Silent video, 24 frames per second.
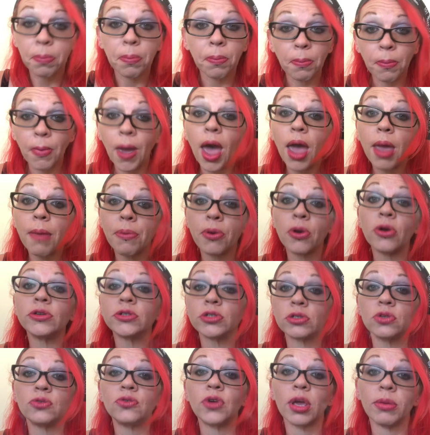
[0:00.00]
my
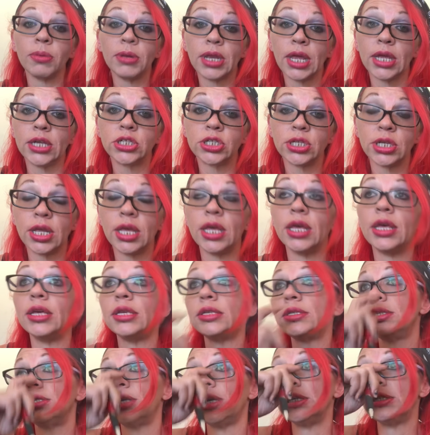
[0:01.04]
personal recommendation
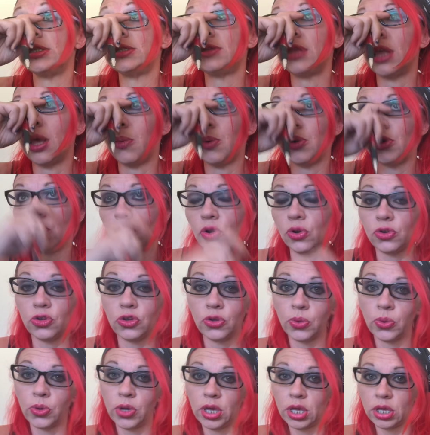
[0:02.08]
is that when you're
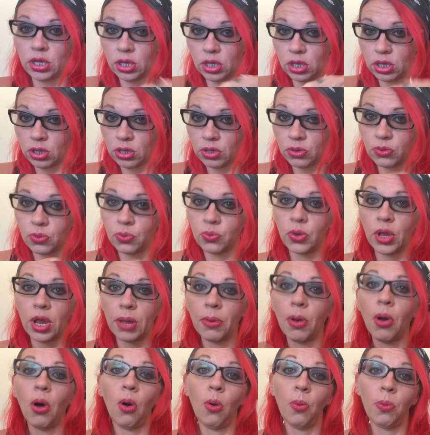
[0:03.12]
doing what I'm
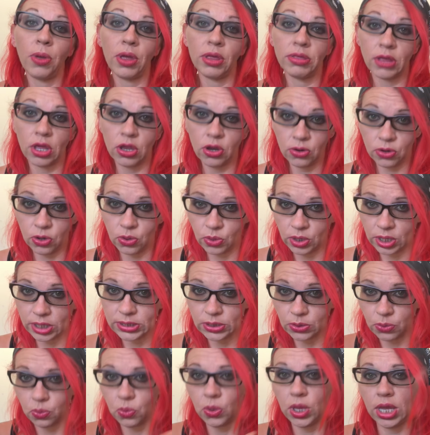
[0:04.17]
hoping that you're doing is
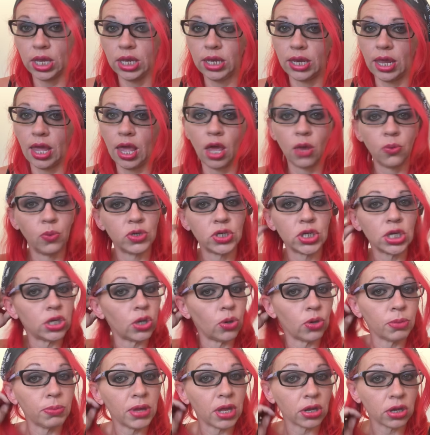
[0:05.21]
a wean down, which I
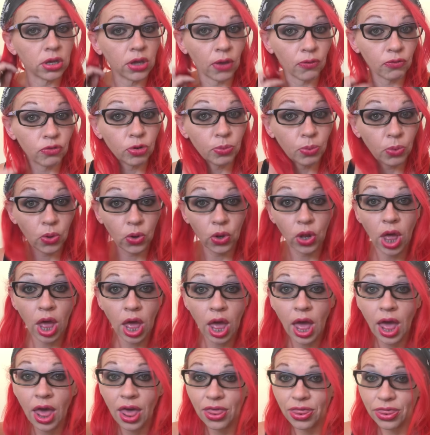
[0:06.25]
know can be uncomfortable,
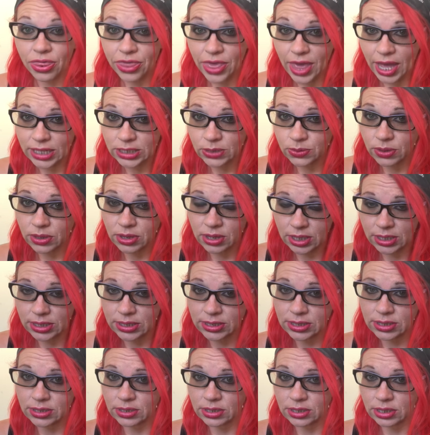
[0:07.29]
that's what
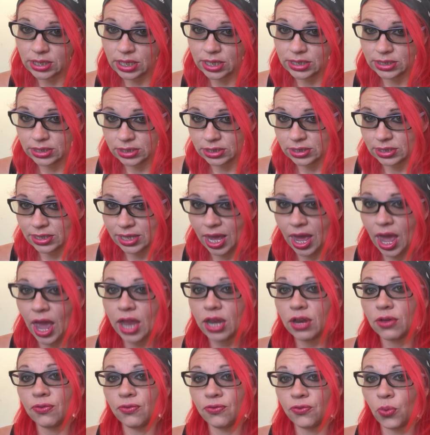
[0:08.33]
this is
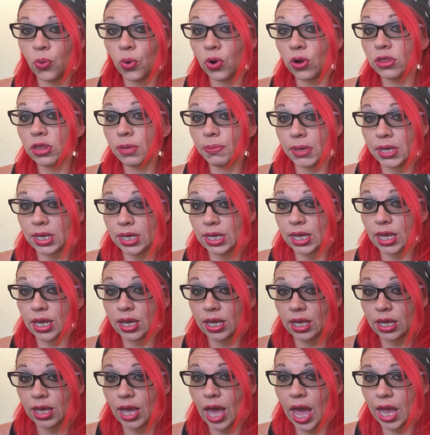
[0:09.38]
kind of for in the
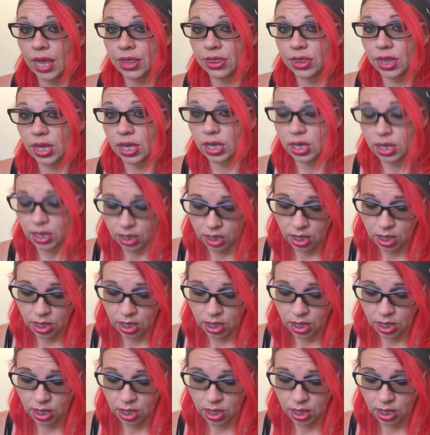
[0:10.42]
beginning, I think.